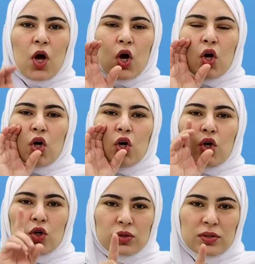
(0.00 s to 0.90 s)
Now,
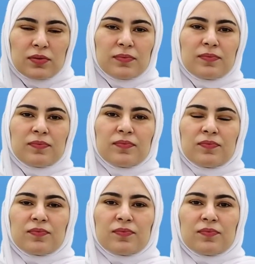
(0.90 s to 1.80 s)

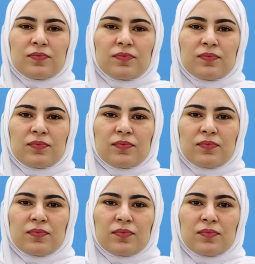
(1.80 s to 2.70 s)
this is the
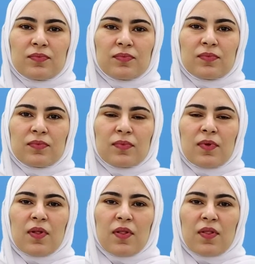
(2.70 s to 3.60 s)
last question.
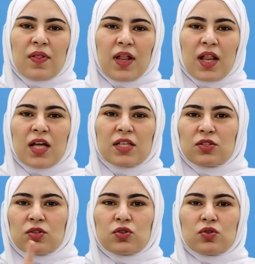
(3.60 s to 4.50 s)
I'm
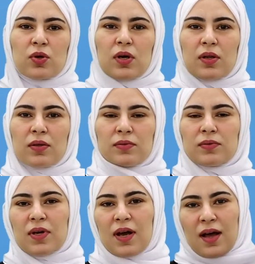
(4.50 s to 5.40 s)
so glad
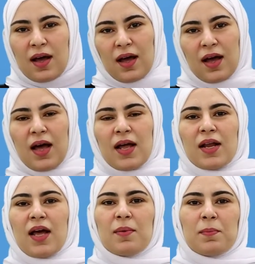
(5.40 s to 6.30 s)
you could or
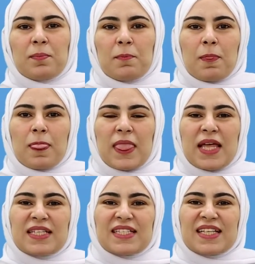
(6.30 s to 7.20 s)
managed to
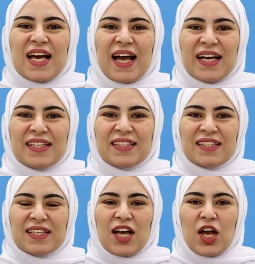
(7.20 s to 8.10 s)
get
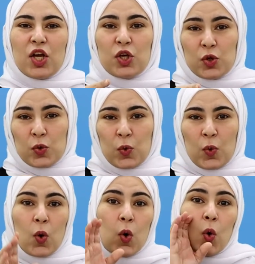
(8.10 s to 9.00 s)
some help in
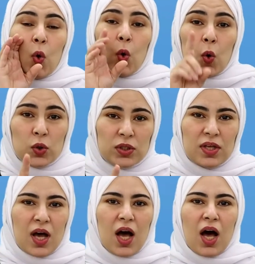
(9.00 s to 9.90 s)
the end.
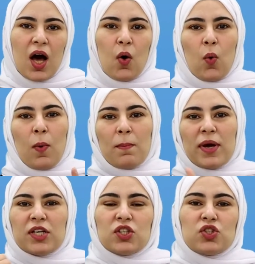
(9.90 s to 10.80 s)
Can you try to
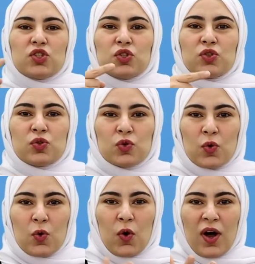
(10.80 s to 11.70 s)
guess the
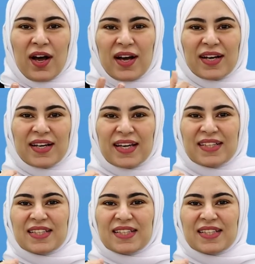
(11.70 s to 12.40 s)
correct answer?